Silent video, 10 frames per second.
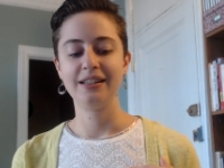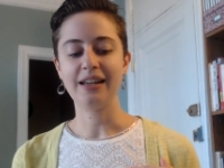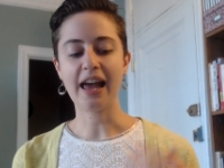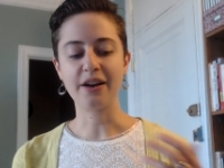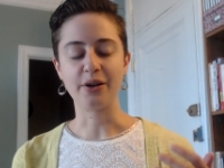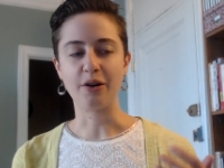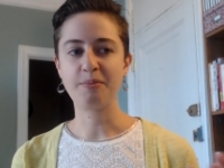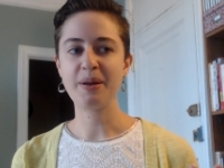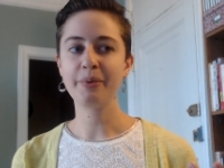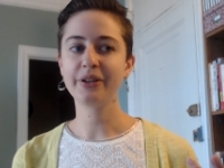I don't know if
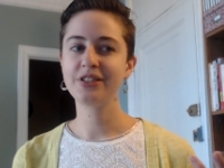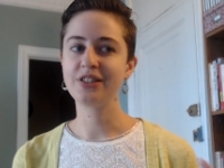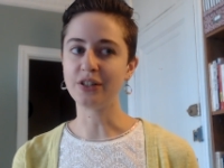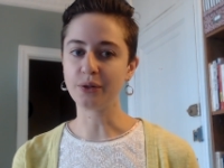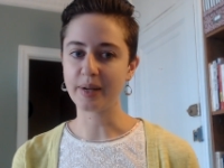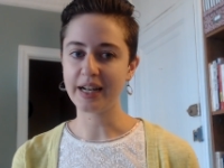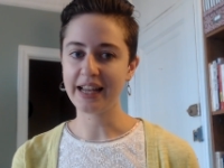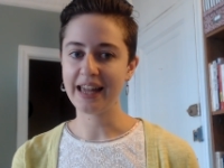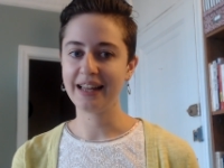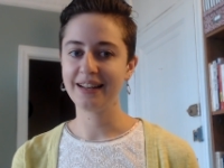people are still reading
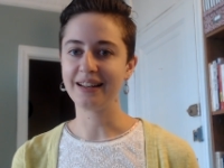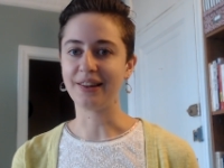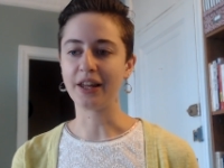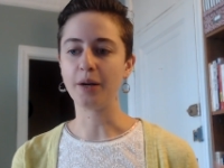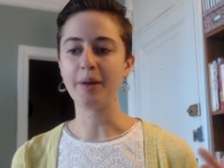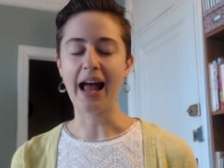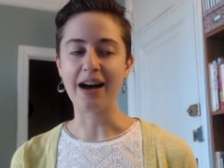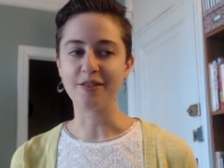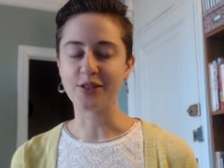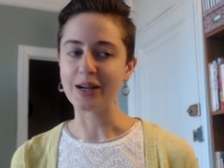it a little bit
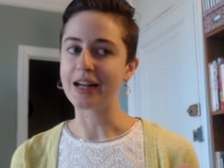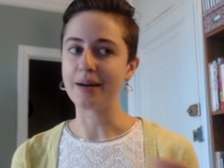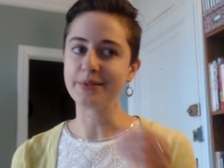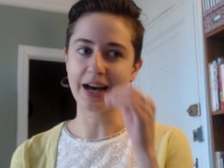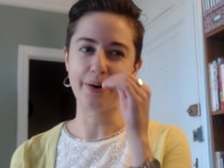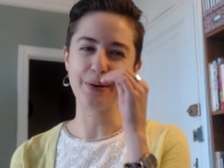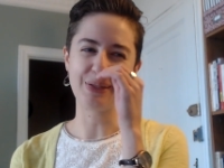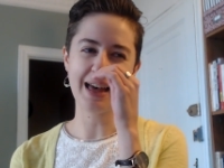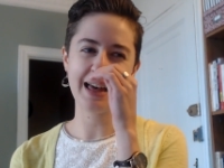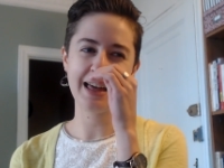after it comes out,
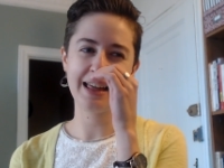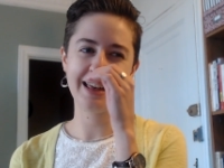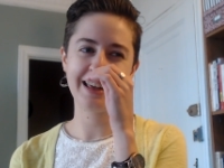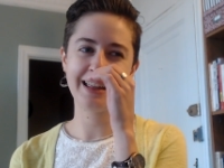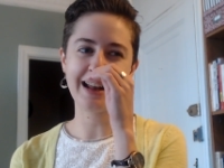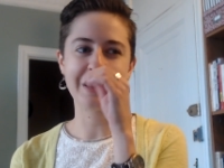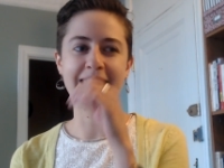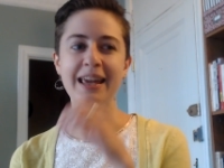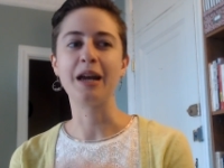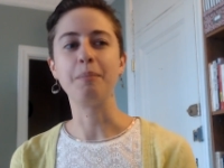then I
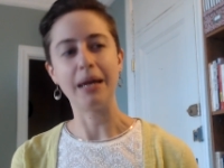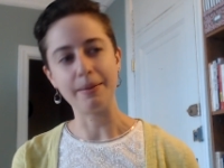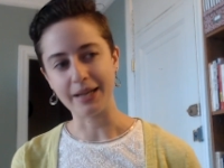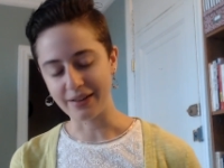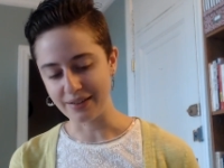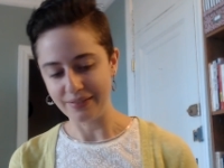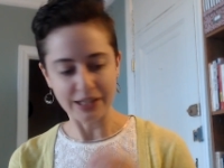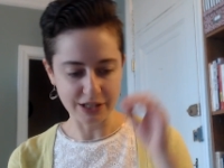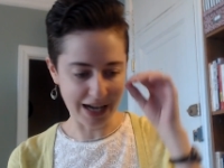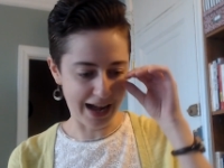think maybe I'll give it
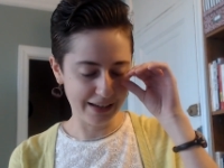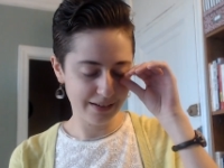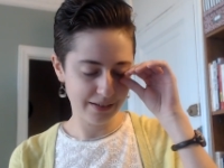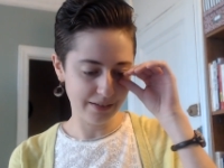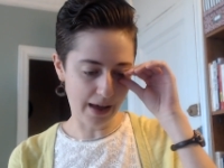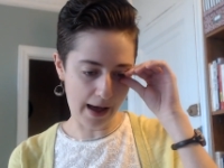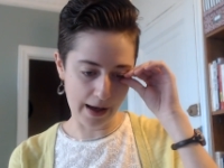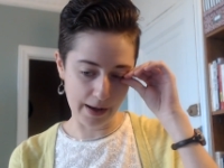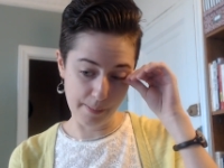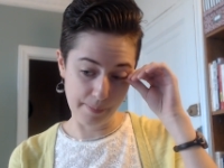a shot.
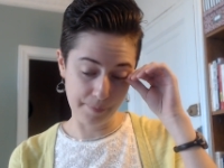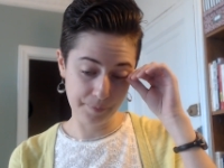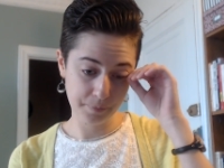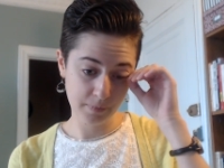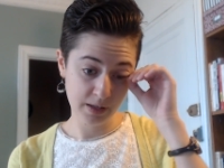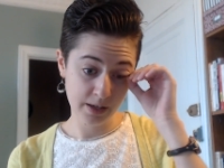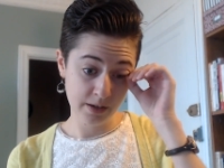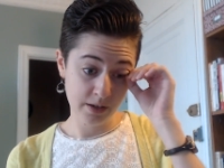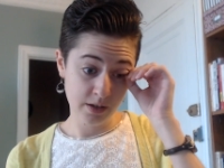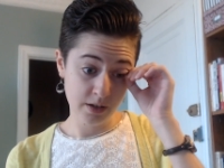Um,
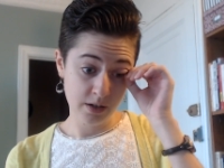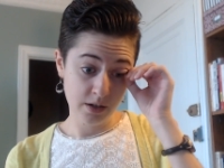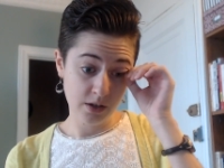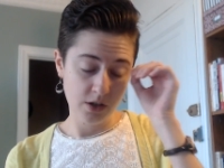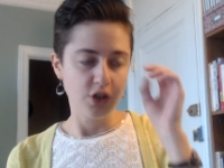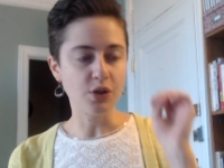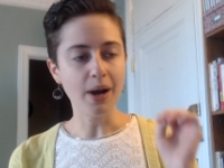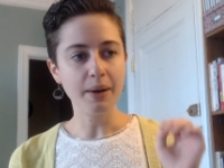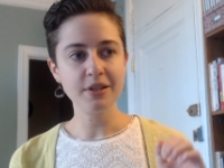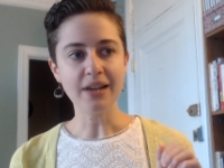so
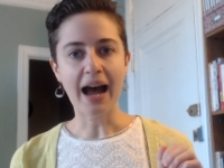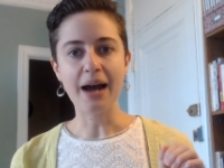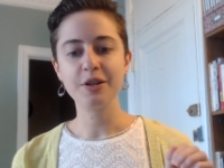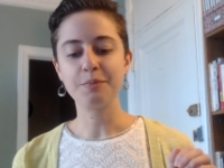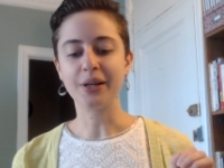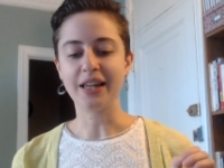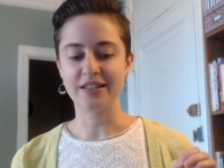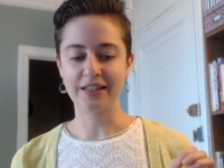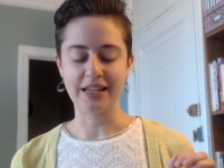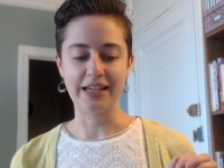I was I was
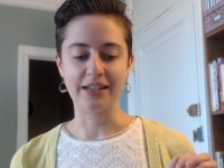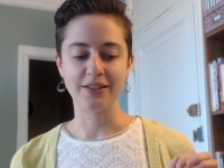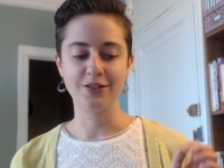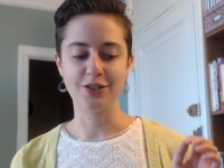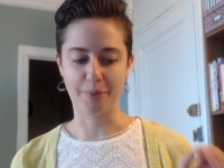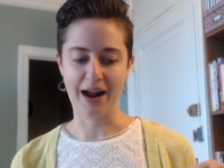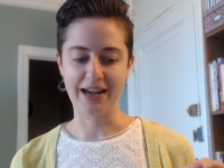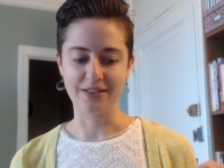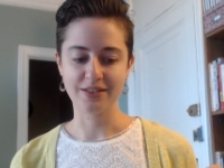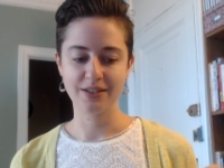pleasantly
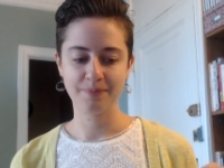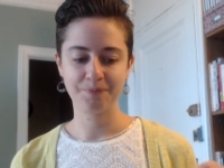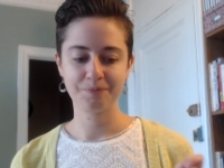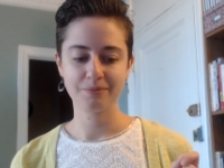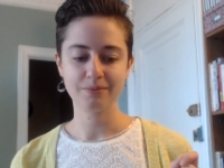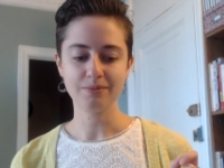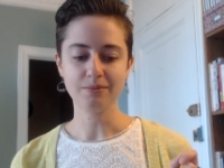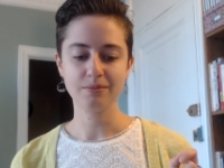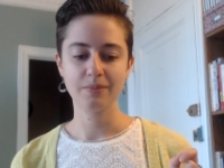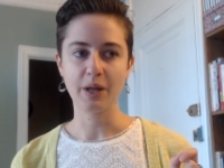surprised,
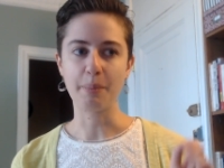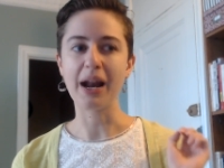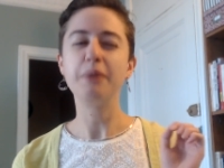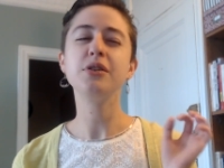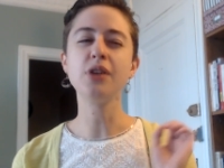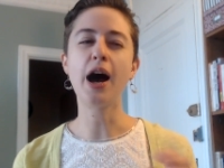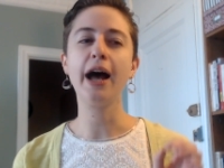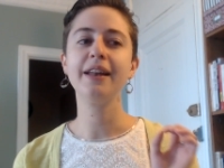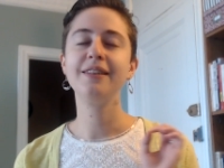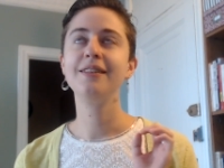but I was
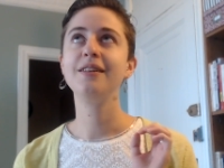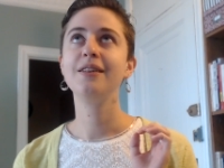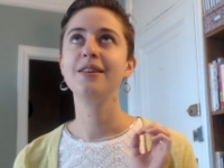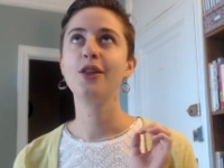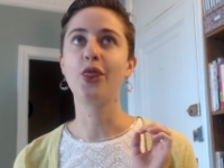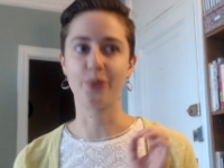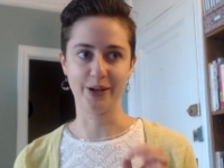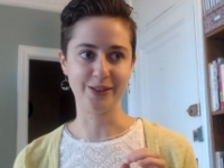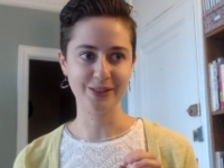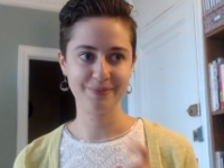not
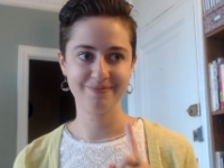thrilled.